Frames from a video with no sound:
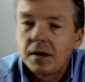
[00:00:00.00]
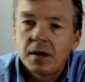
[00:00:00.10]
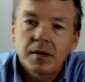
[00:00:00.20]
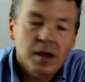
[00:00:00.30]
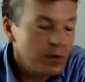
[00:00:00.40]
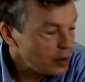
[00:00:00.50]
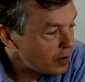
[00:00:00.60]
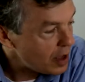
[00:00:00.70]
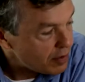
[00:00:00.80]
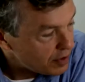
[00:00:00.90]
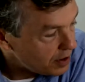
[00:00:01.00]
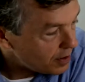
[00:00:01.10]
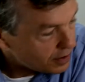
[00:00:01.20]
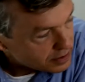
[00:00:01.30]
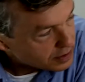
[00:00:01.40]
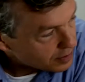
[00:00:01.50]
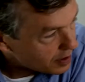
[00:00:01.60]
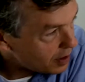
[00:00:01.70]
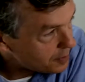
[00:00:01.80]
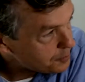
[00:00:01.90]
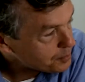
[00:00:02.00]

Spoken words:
Okay, we don't have it here. Okay.